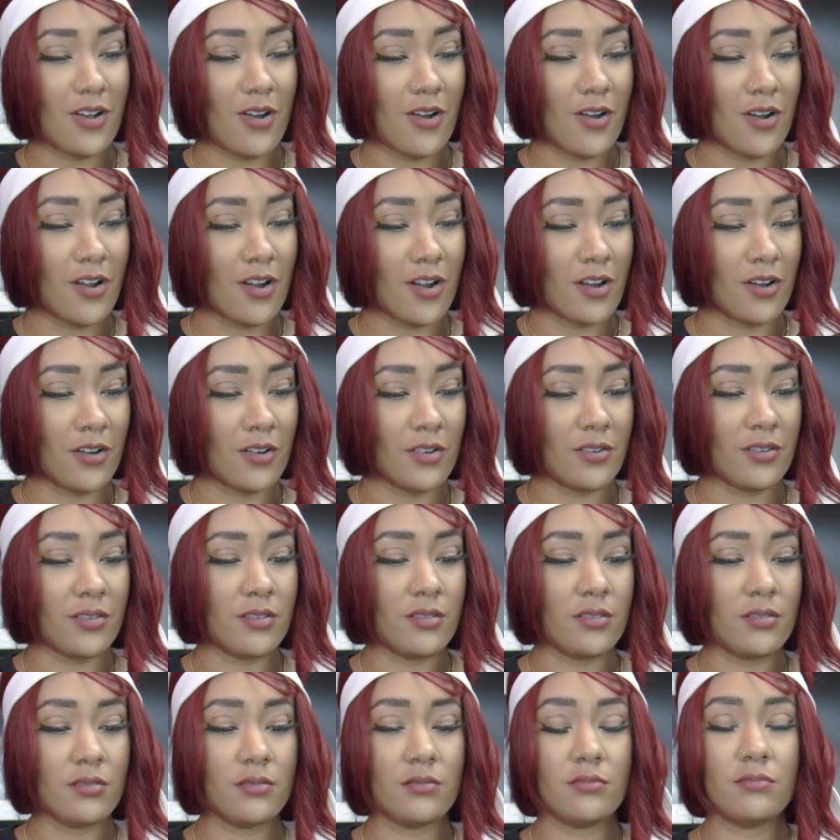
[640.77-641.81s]
our,
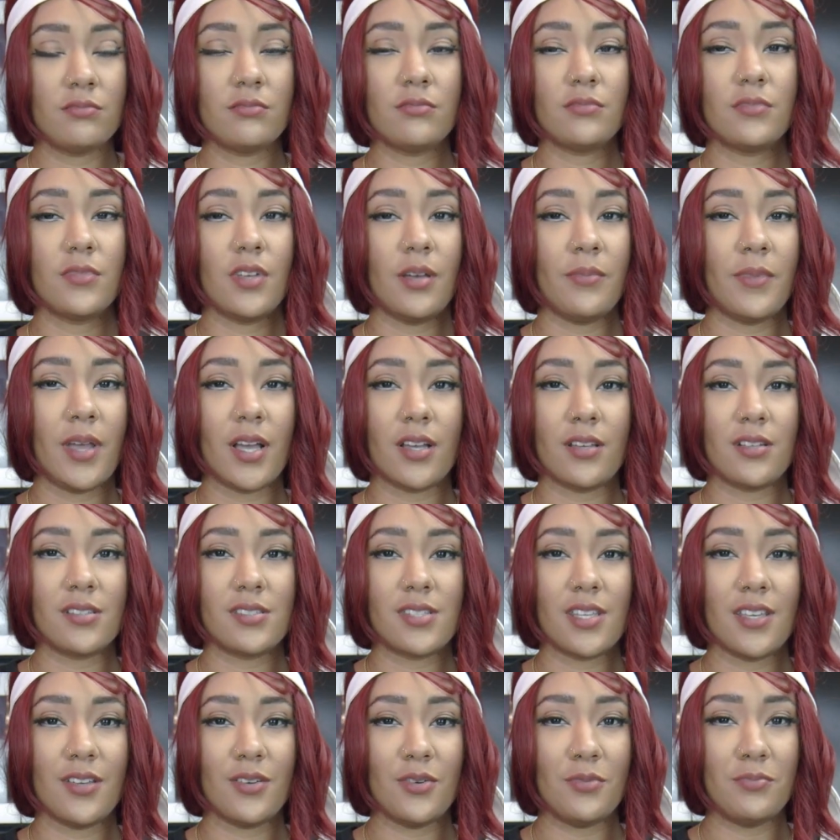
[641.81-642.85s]
I'm not gonna
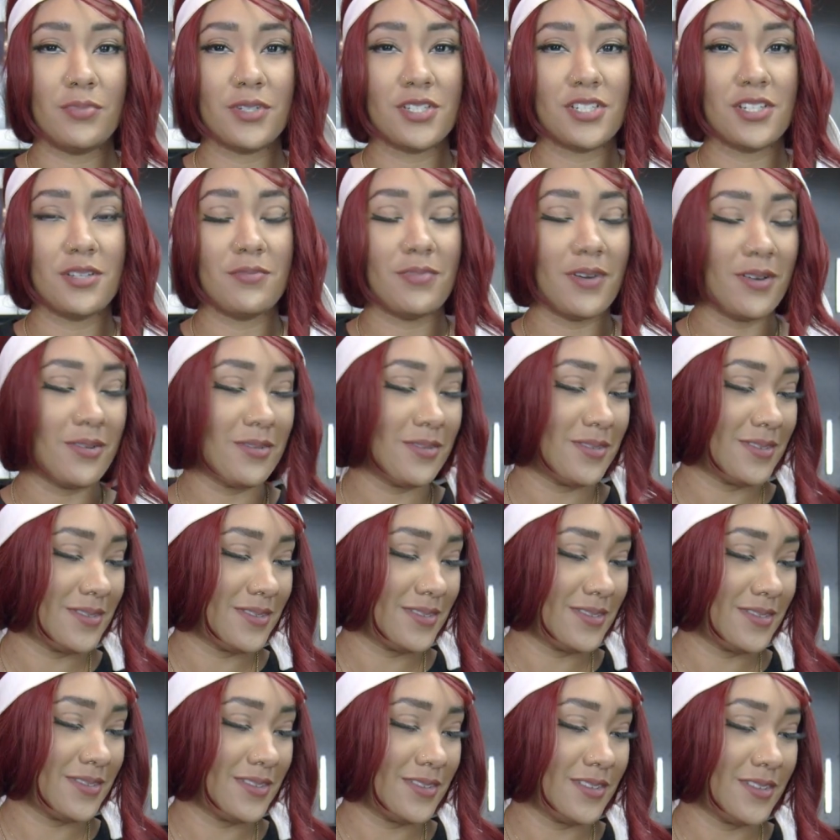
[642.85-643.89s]
say umeshibo.
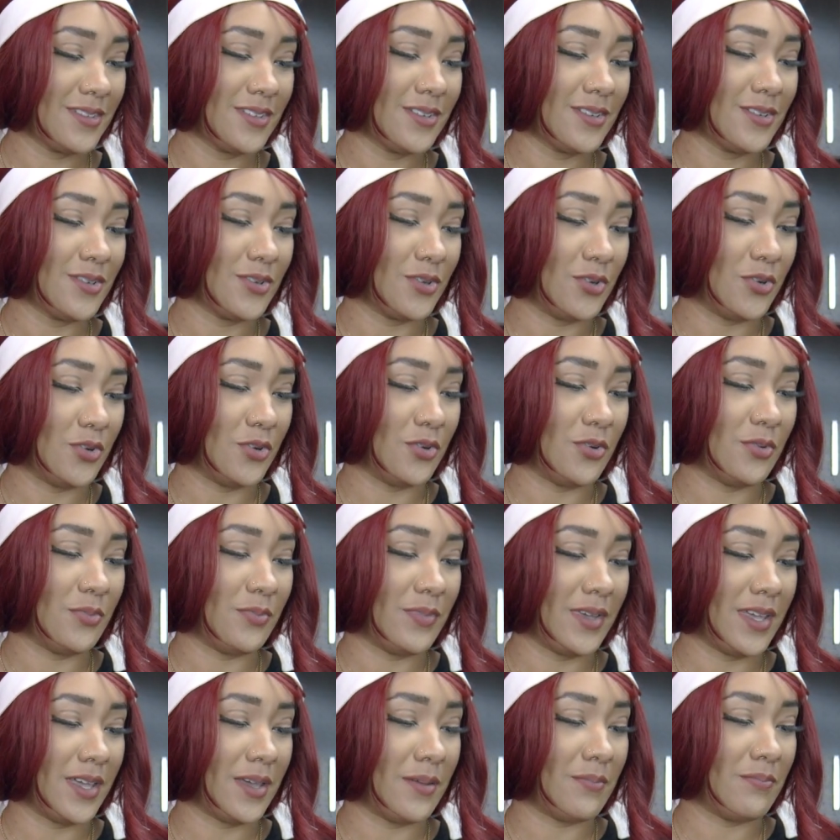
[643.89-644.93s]

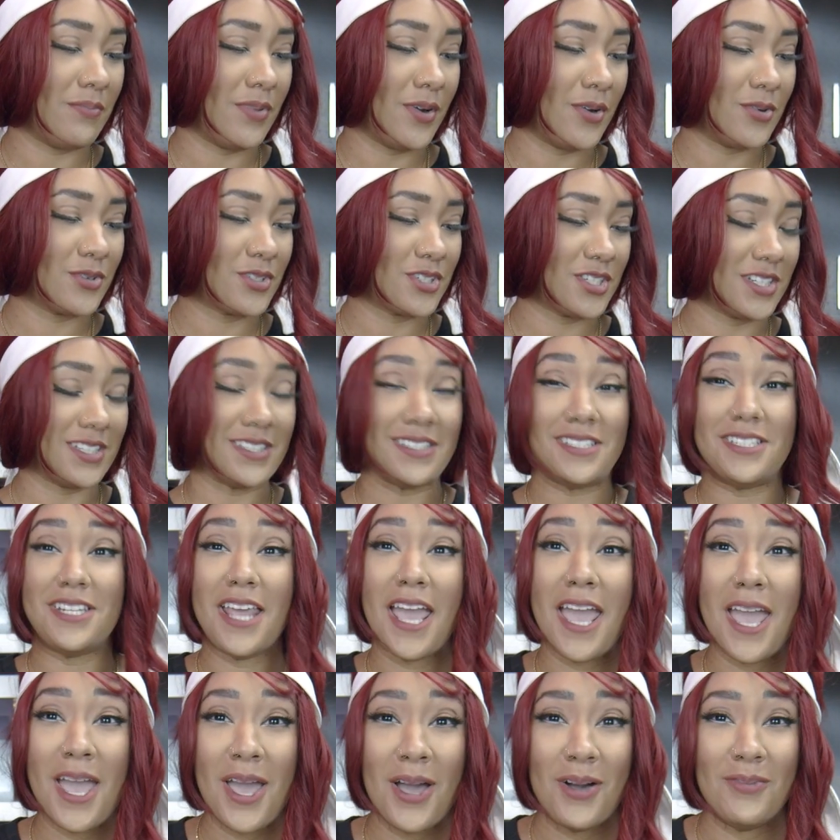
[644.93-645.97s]
Umeboshi.
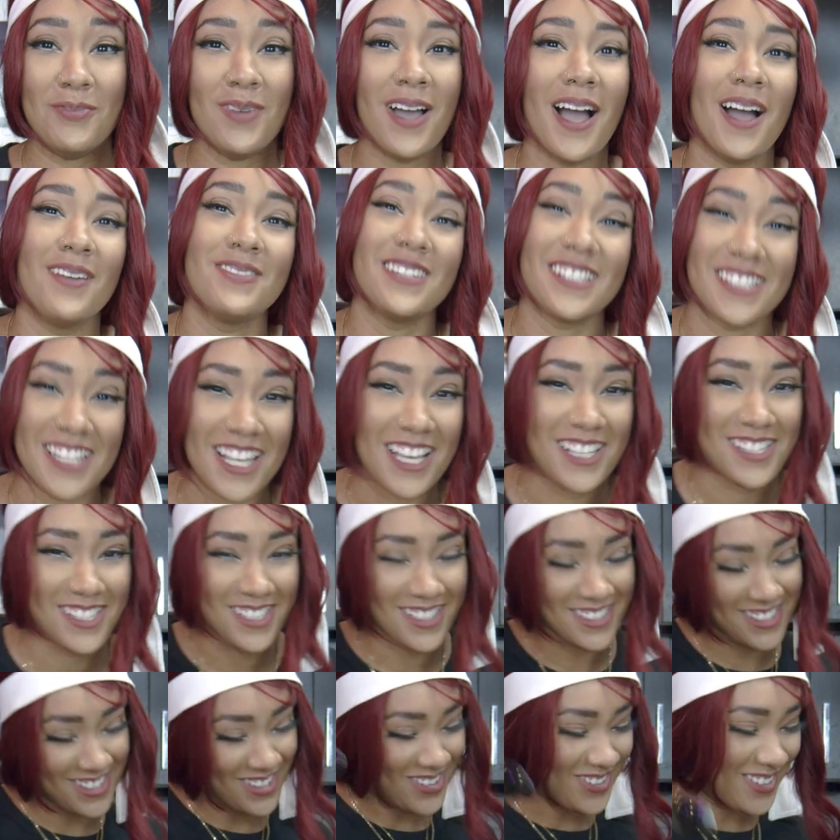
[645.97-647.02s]
Damn! I'm
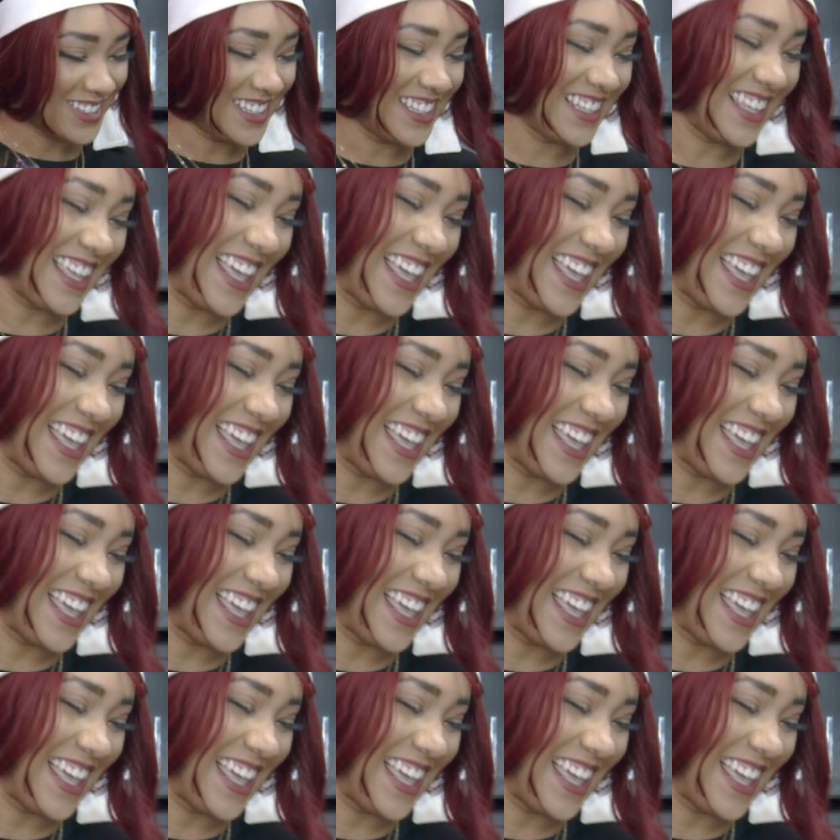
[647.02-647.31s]
dyslexic, sorry.